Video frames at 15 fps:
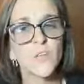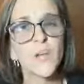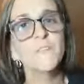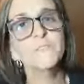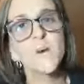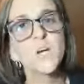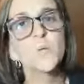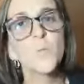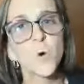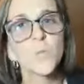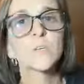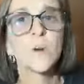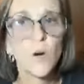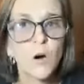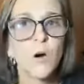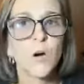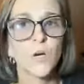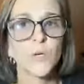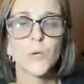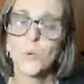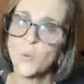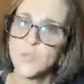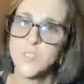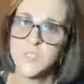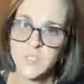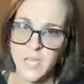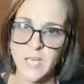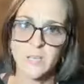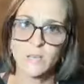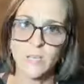I fucking work hard on a
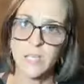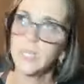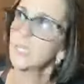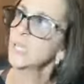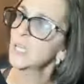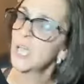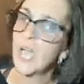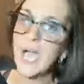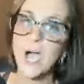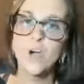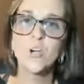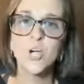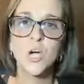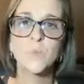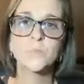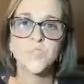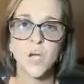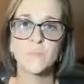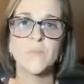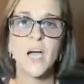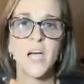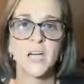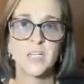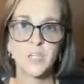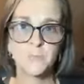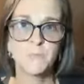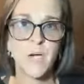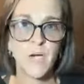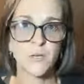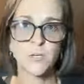daily. How comes I'm not
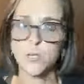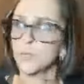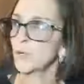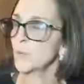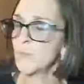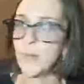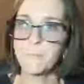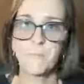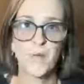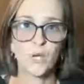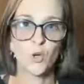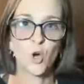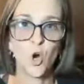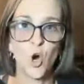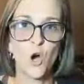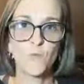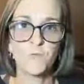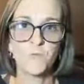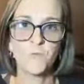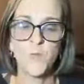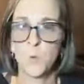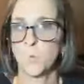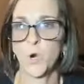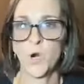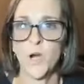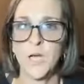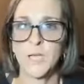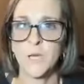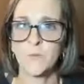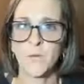any better or I'm not better off than
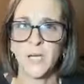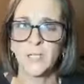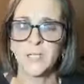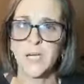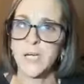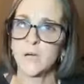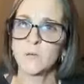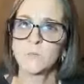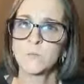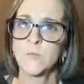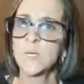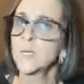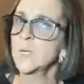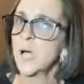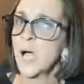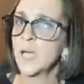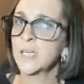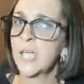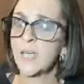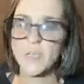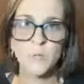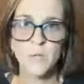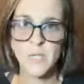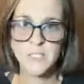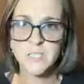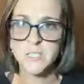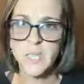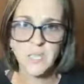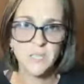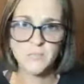where I am right now? Again, I'm
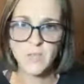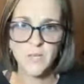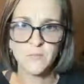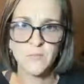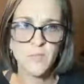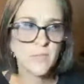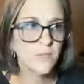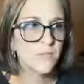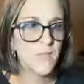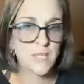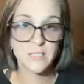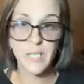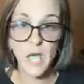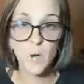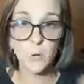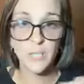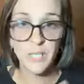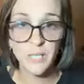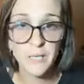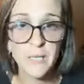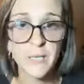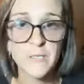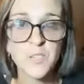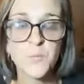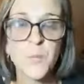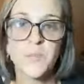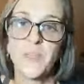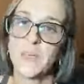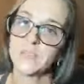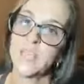not saying that that's how it is,
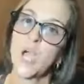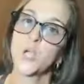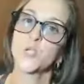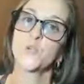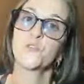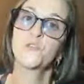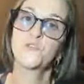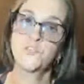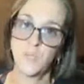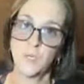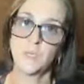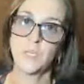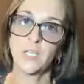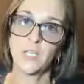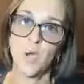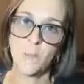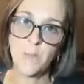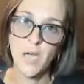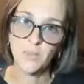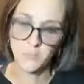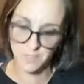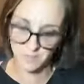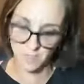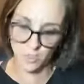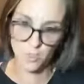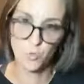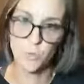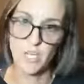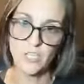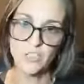but that's how you're feeling about the
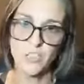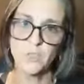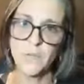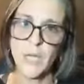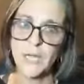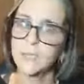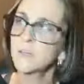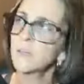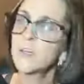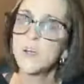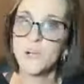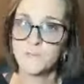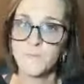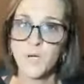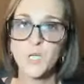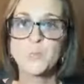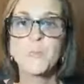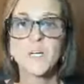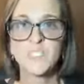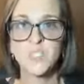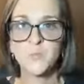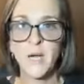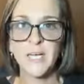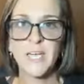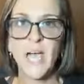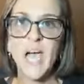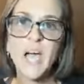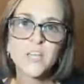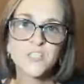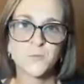situation. Like, I fucking busted my
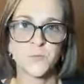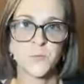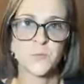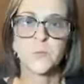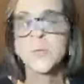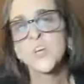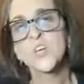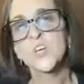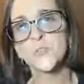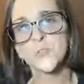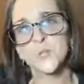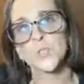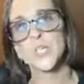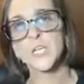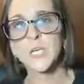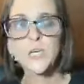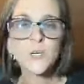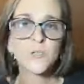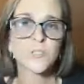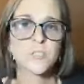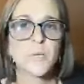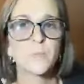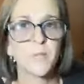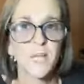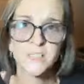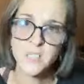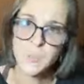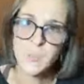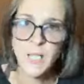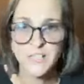ass for 30 years and
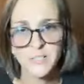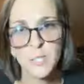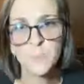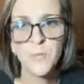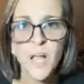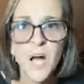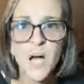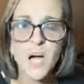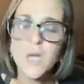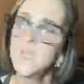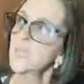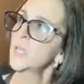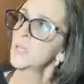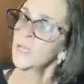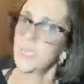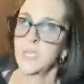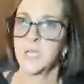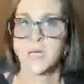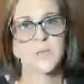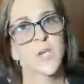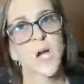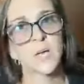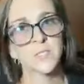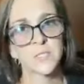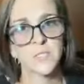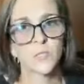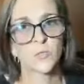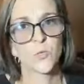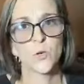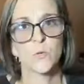blah, blah, blah, blah, blah, and I
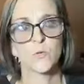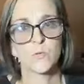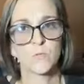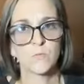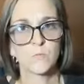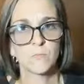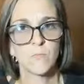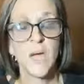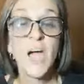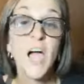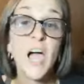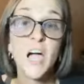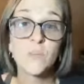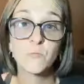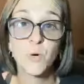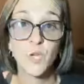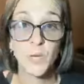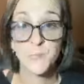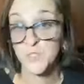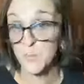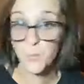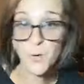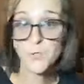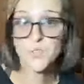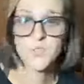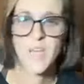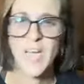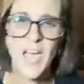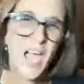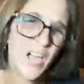still don't have what I'm
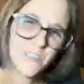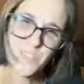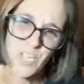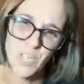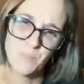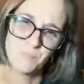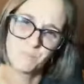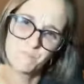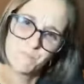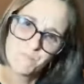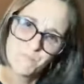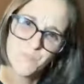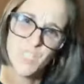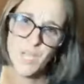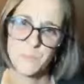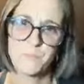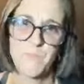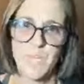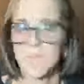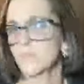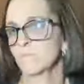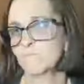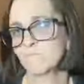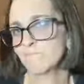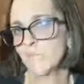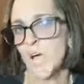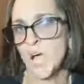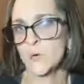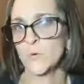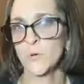supposed to have type thing.
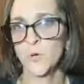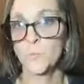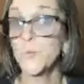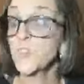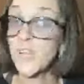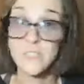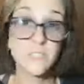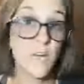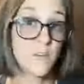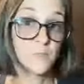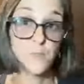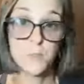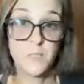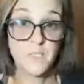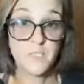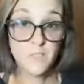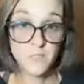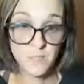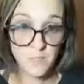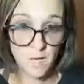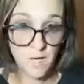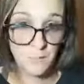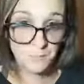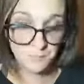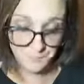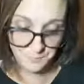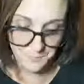I don't know, but that's not for me to decide.